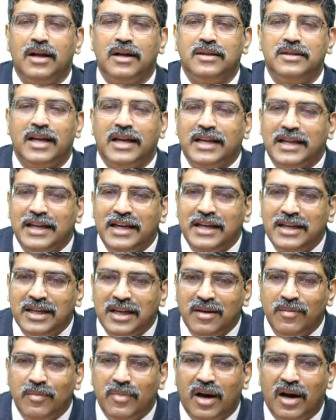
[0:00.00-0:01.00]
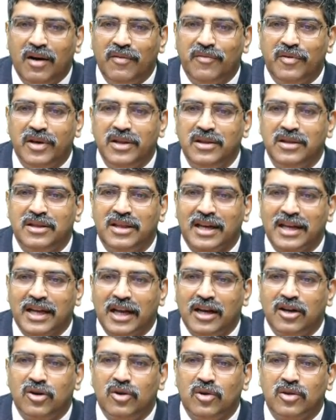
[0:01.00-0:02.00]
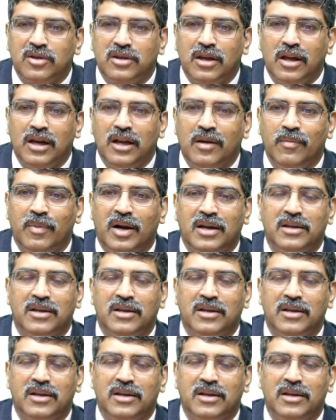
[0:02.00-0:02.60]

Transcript: The intima with the endothelium